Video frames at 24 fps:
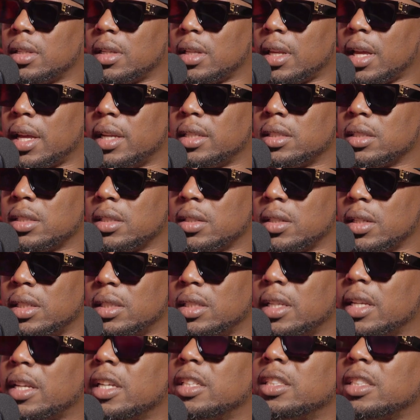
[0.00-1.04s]
Because
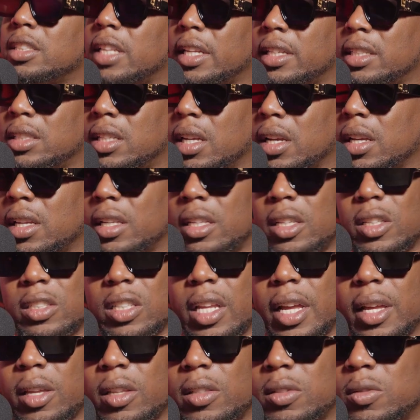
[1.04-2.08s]
they stuck in it. It's
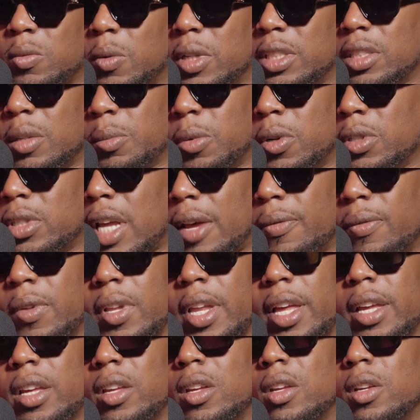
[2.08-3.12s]
like once a person, I feel
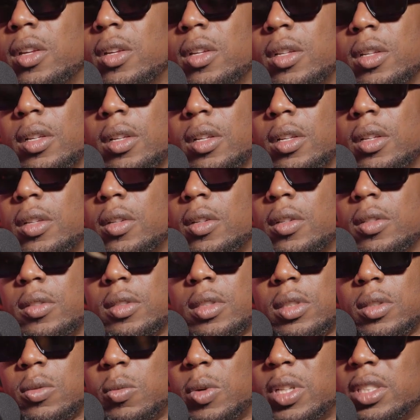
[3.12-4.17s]
like
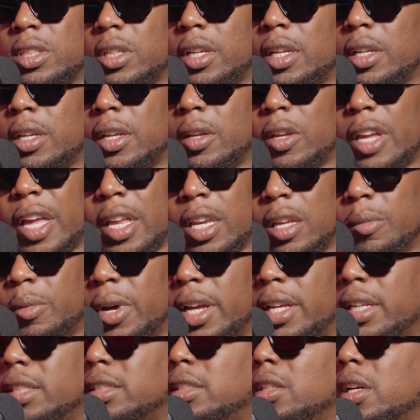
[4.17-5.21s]
once
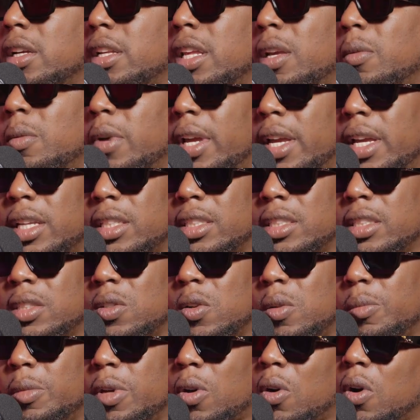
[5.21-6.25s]
anybody gets stuck in their ways, it's
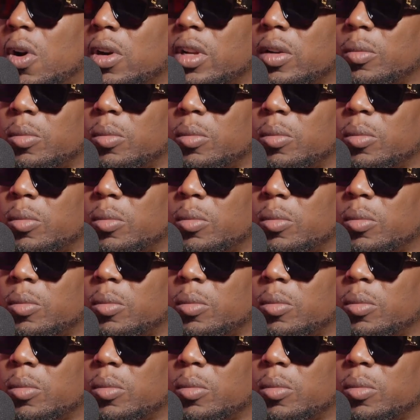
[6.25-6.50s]
gonna be hard to